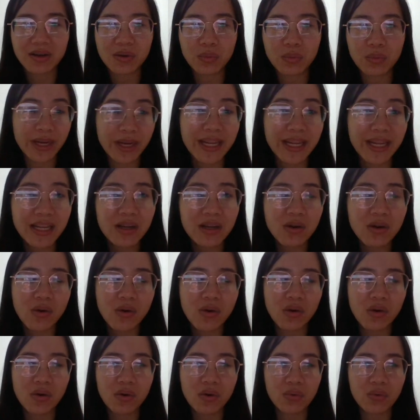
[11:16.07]
reading
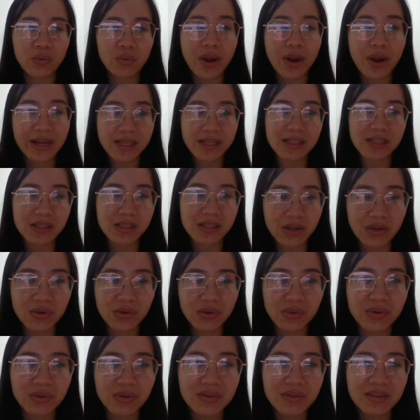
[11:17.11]
or writing
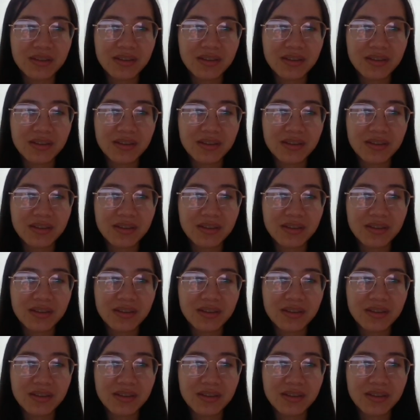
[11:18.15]
skill